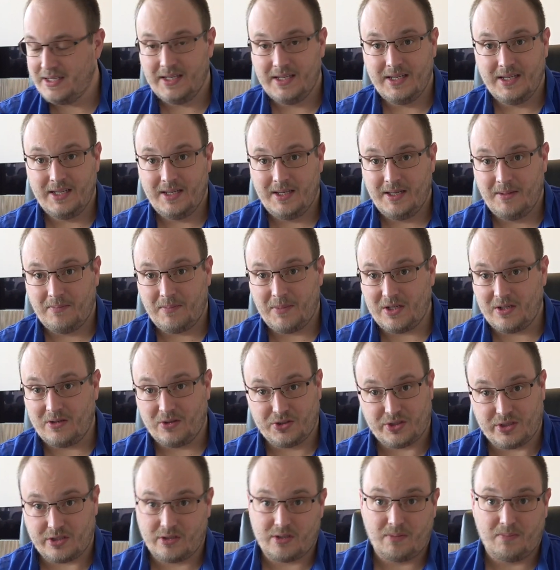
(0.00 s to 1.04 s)
I mean,
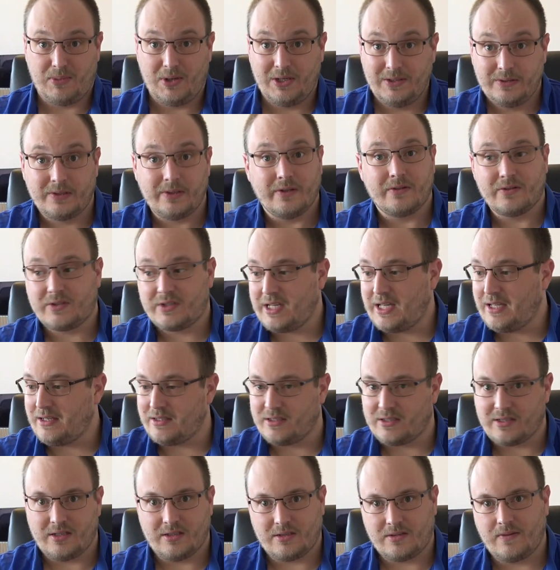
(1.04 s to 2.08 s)
also the Bluetooth
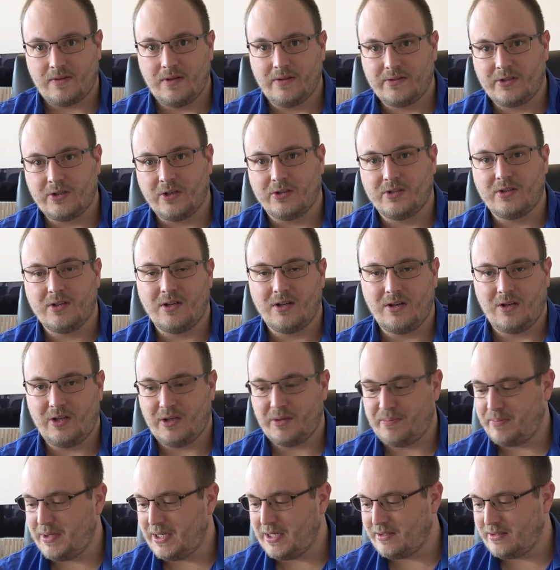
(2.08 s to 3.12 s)
standards have gotten a
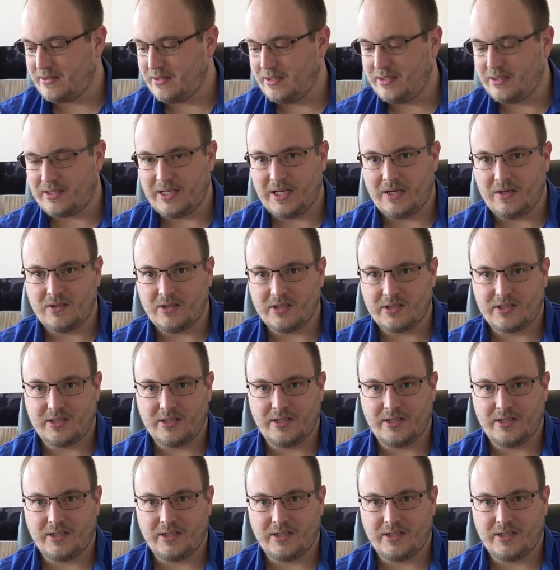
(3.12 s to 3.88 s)
lot better. It now has